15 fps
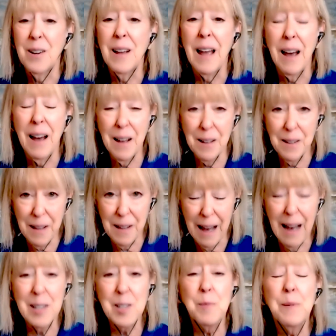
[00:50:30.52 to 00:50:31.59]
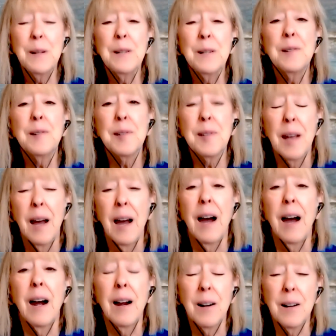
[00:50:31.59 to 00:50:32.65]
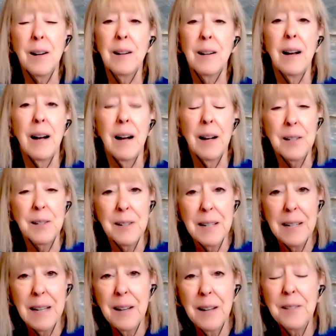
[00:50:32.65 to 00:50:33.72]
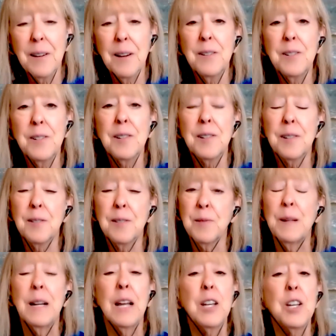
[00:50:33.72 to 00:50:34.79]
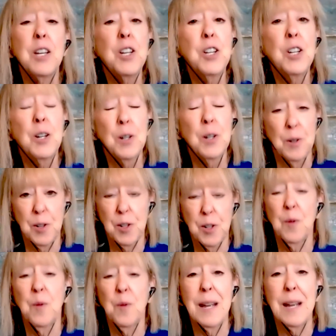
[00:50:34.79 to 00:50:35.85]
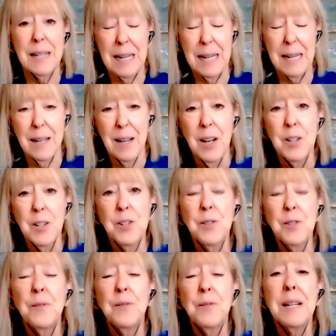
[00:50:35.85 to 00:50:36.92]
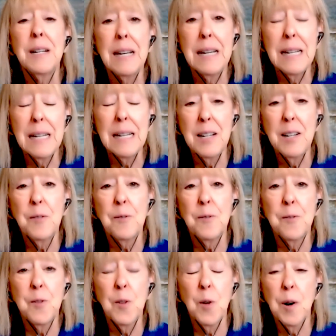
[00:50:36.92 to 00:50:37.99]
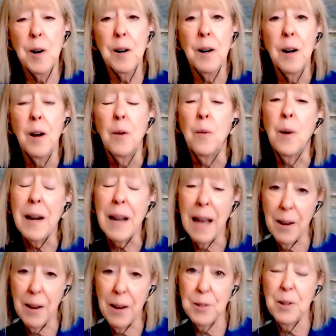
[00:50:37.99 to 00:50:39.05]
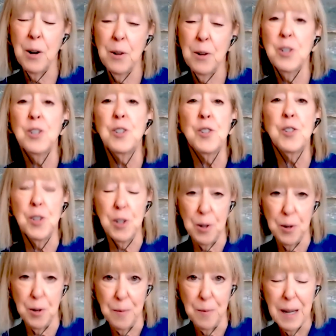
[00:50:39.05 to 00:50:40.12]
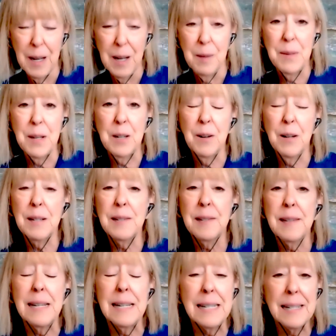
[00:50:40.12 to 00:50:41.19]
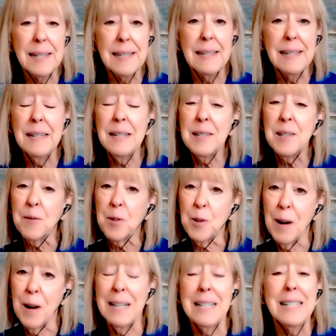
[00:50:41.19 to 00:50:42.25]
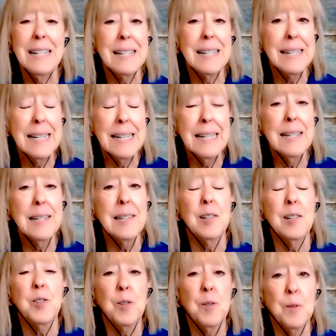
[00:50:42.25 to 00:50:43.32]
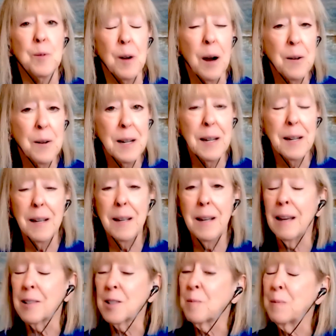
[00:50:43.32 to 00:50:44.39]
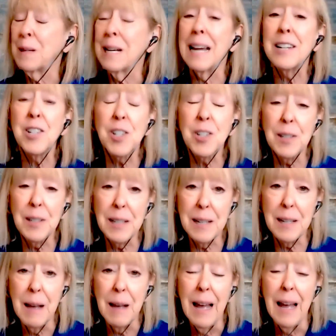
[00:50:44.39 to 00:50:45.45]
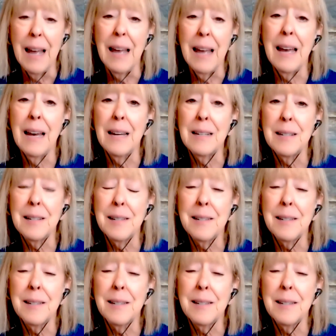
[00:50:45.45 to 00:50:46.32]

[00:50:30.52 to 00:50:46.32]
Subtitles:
Hospitals are hiring health coaches. There's been a huge awakening to the need for what health coaches do, because the incidence of chronic disease is growing exponentially, and